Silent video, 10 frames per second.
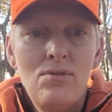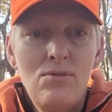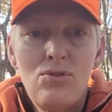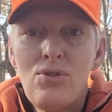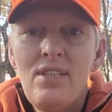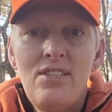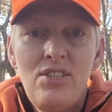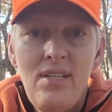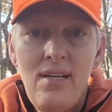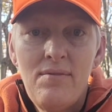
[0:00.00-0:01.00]

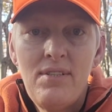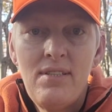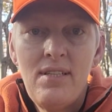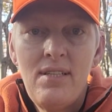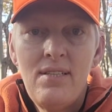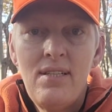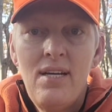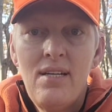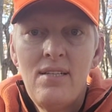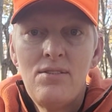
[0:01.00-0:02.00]
drenched everything,
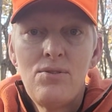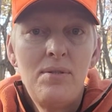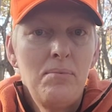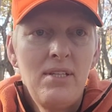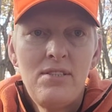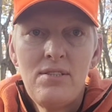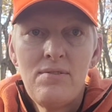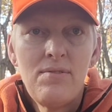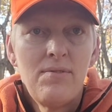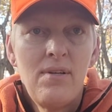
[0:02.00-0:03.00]
and tree branches
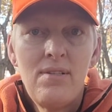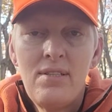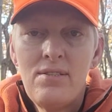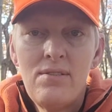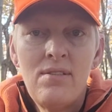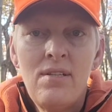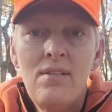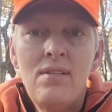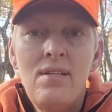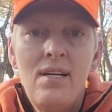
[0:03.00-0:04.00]
were falling
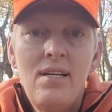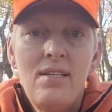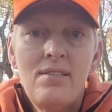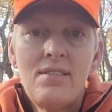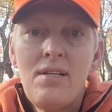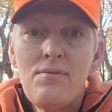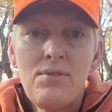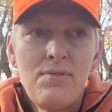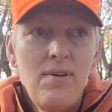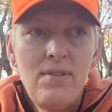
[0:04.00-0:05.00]
and stuff
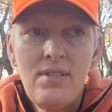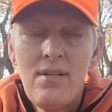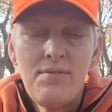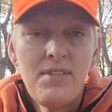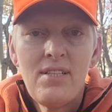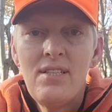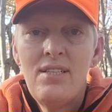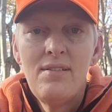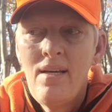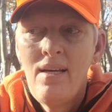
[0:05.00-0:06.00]
was falling off the
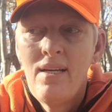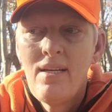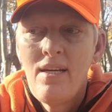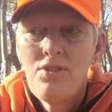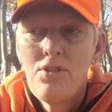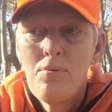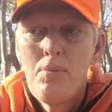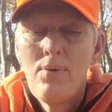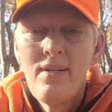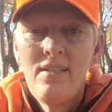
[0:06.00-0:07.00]
cliff, and it got to the
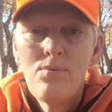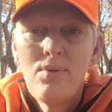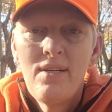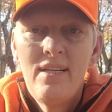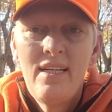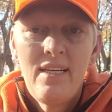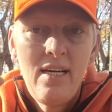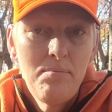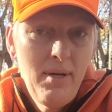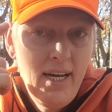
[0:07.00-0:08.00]
point where it got
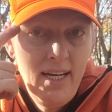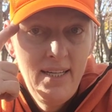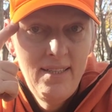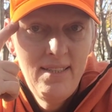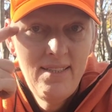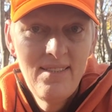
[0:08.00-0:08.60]
in my head,